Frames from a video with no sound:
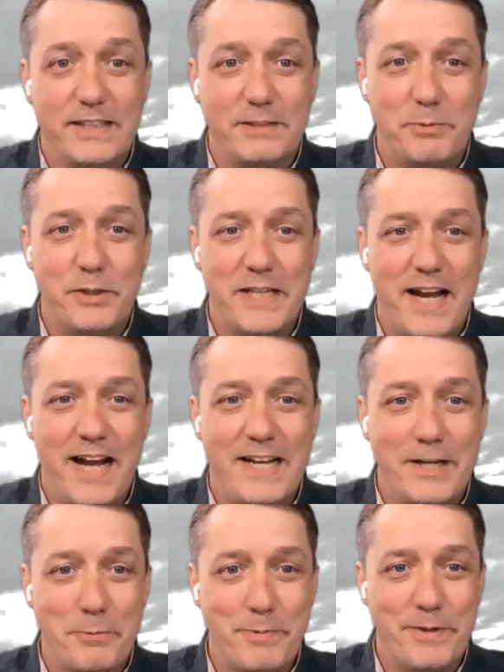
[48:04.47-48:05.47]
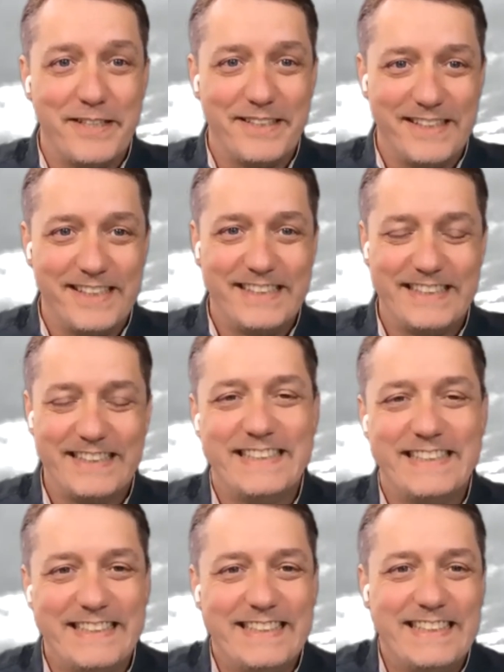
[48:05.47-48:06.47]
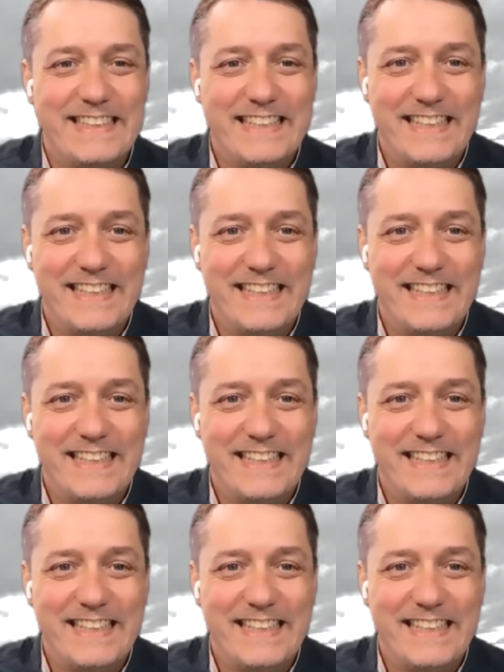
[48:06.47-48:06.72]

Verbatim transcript: it's pretty eye-opening, huh? Yeah,